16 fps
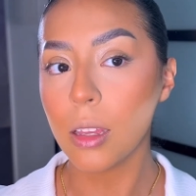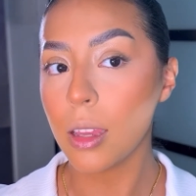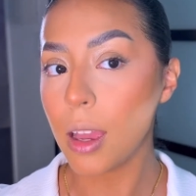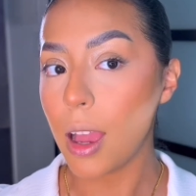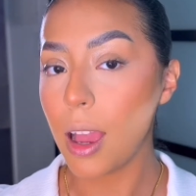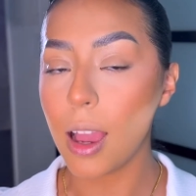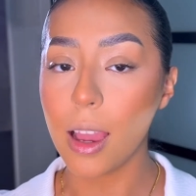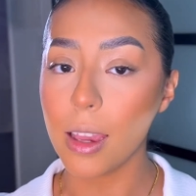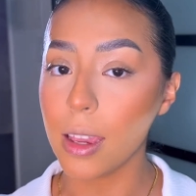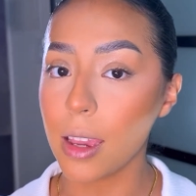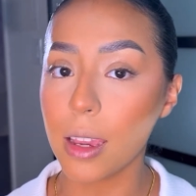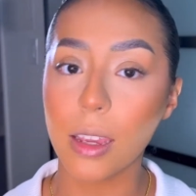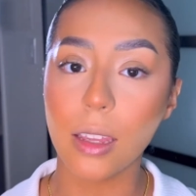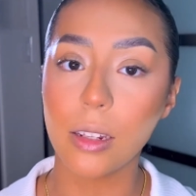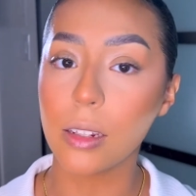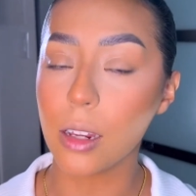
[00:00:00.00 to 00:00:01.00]
high
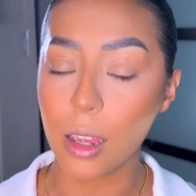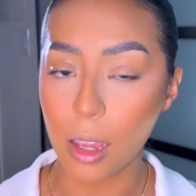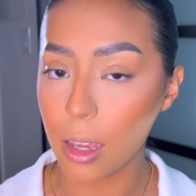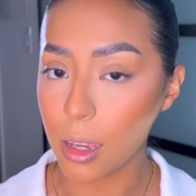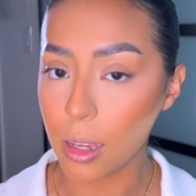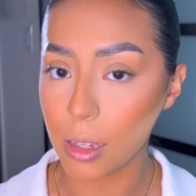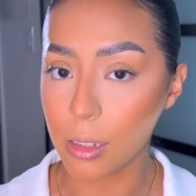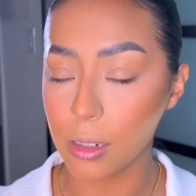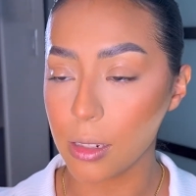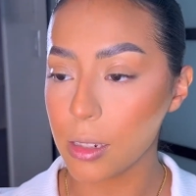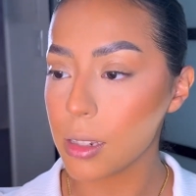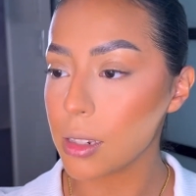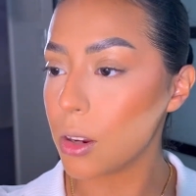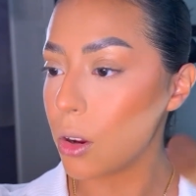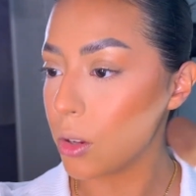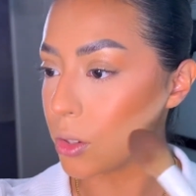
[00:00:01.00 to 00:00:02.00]
end, and
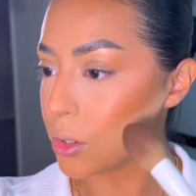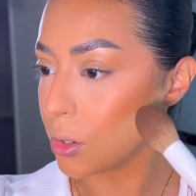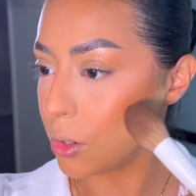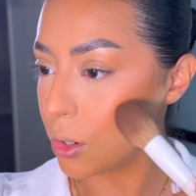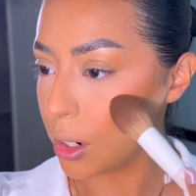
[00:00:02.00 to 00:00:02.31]
also you're